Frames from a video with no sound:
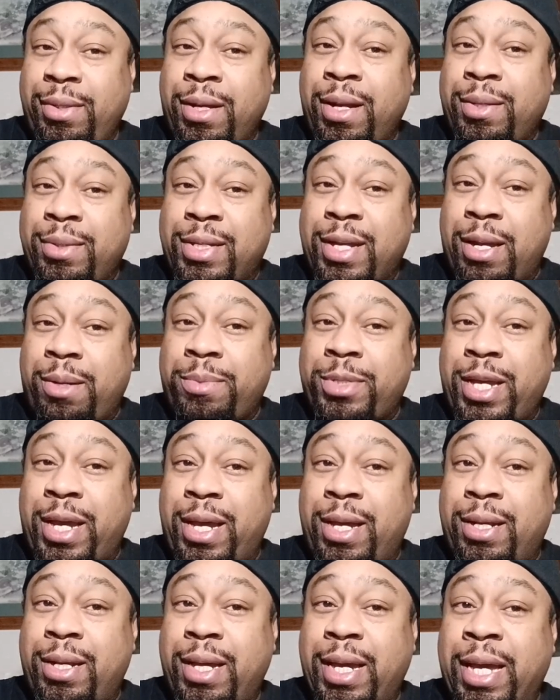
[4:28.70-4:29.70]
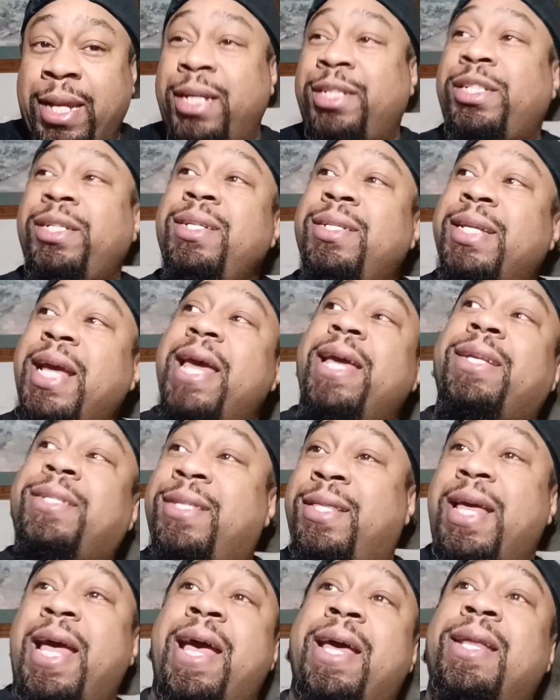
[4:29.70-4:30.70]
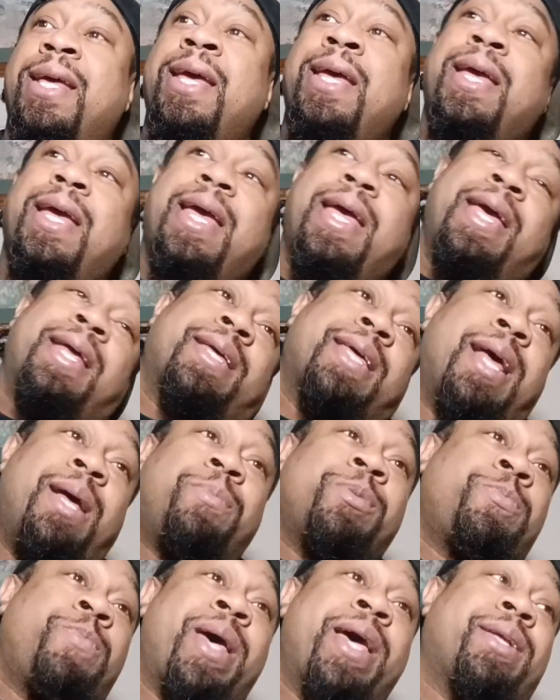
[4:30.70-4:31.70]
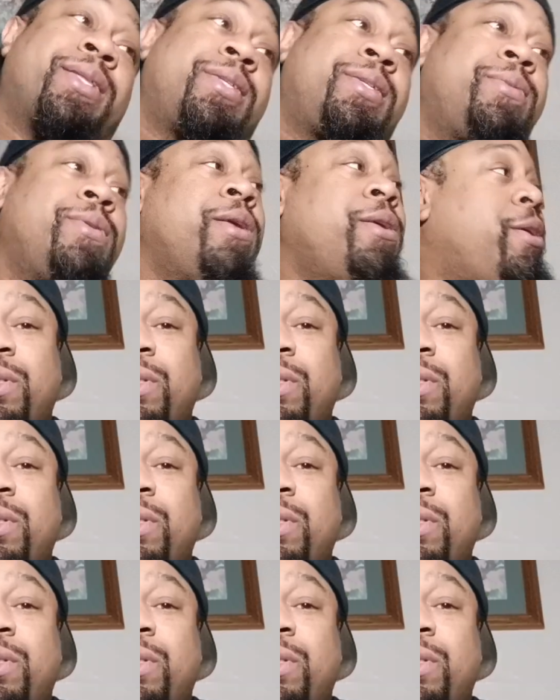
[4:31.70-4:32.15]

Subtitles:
You understand what I'm saying? And then she takes that and comes back